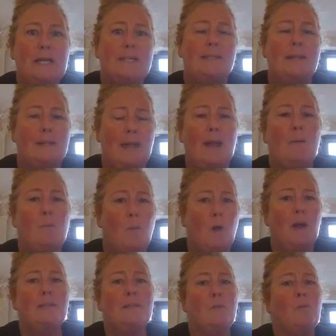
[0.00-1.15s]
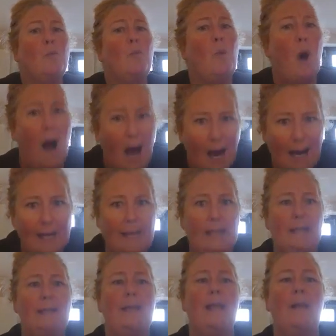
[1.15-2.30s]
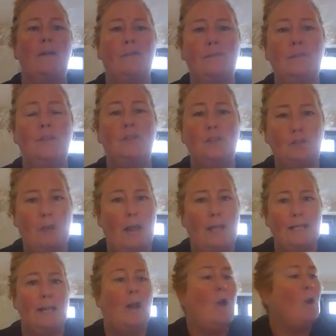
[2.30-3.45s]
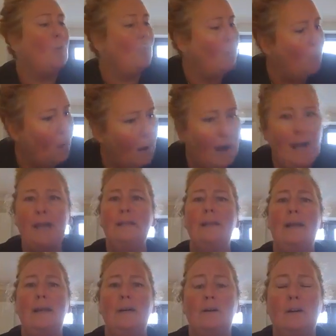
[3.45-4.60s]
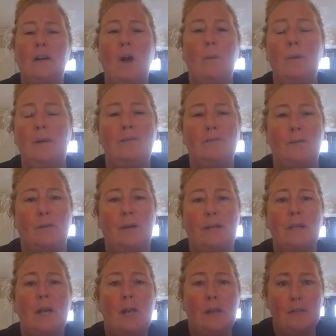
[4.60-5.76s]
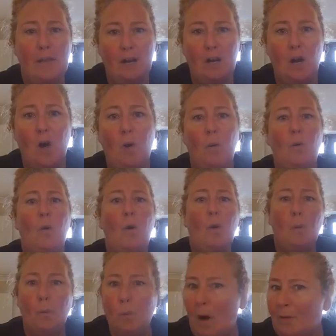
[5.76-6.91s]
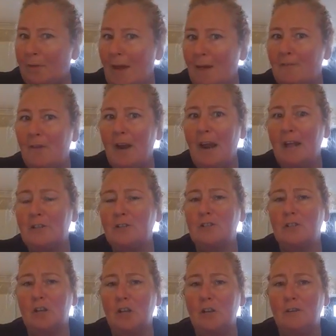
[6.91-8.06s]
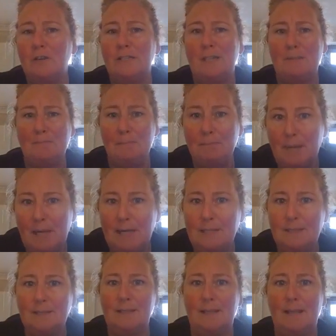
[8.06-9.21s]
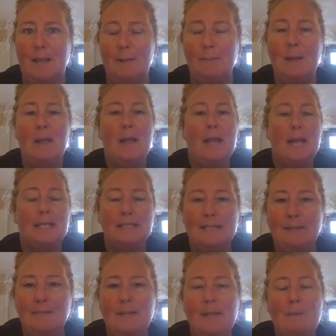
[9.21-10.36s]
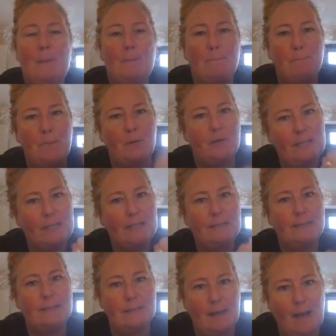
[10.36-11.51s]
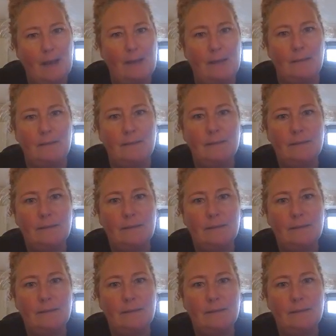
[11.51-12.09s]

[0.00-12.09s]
is that they want and why they are trading, why they are going for it, their goal, what that financial security means to them, it's given them a burning desire.